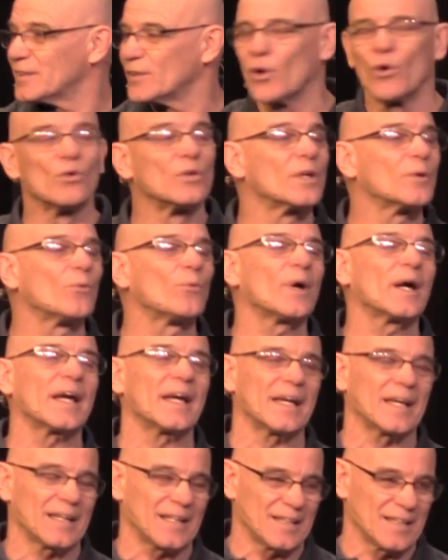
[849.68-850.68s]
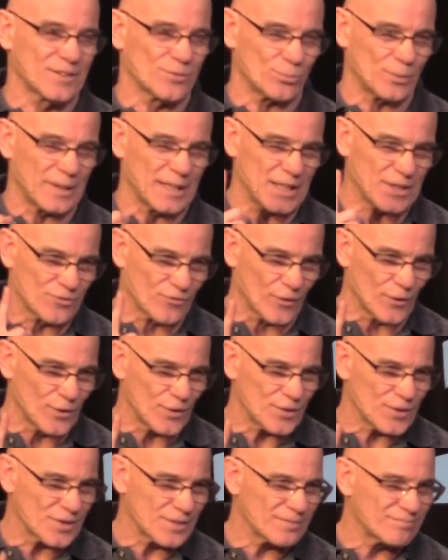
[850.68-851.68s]
The only way is when He's
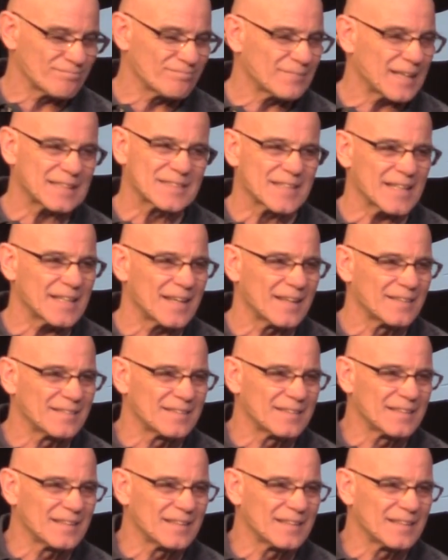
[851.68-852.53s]
first. That's it.